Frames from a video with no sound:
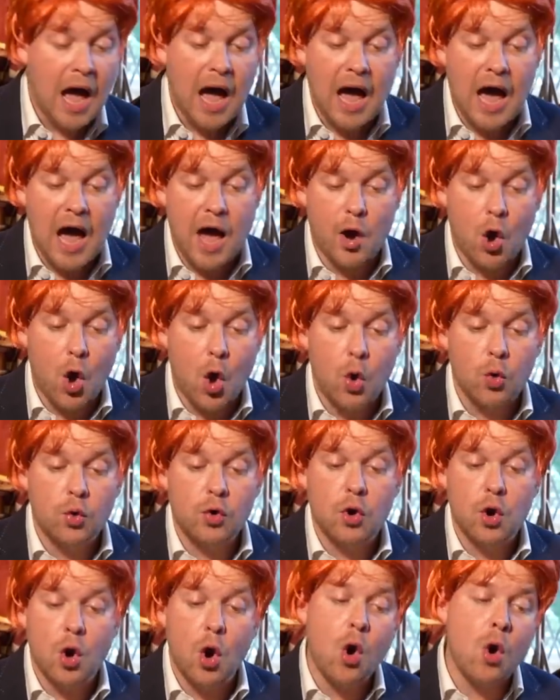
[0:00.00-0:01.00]
I
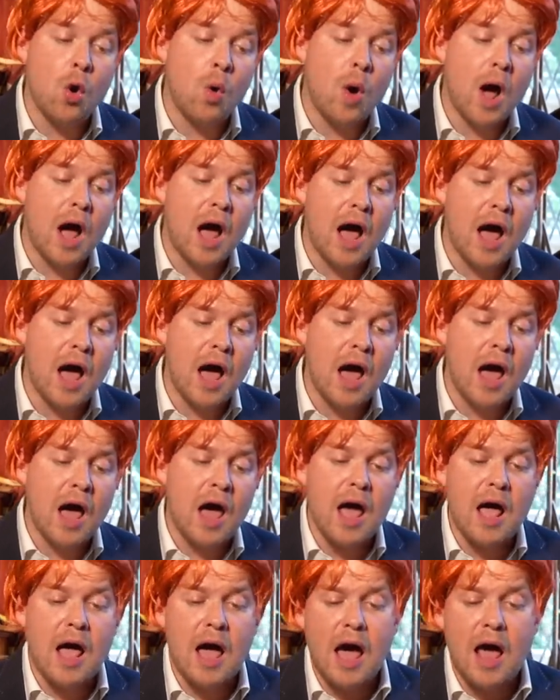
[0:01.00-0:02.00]
don't know
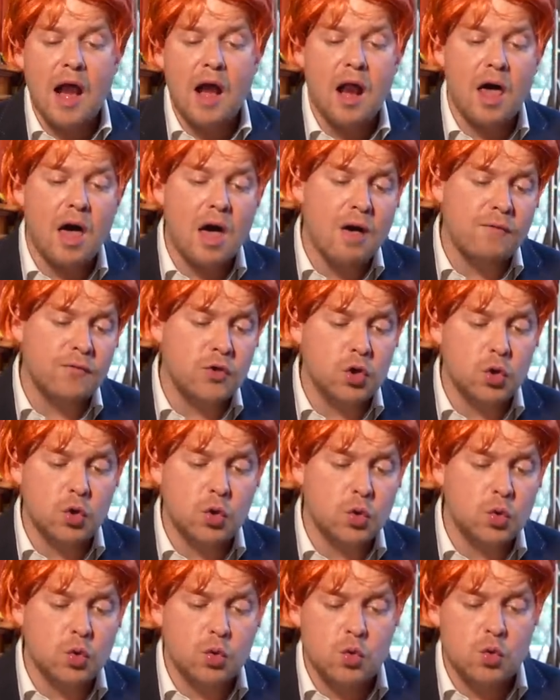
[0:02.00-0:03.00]
why I love
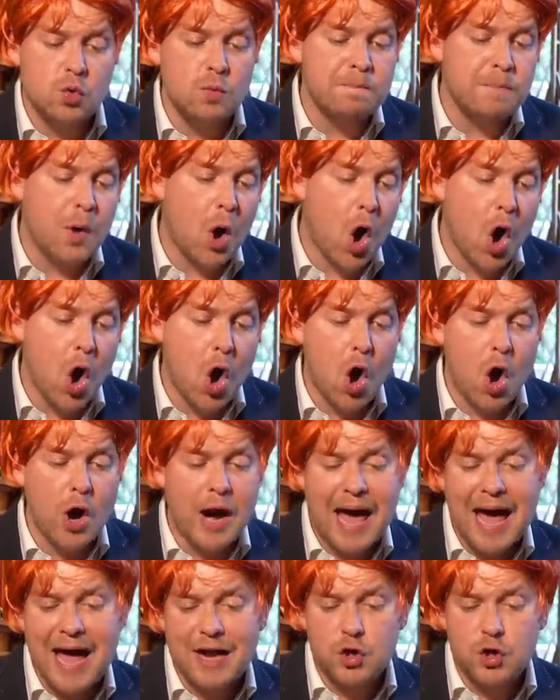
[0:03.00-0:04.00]
you, but I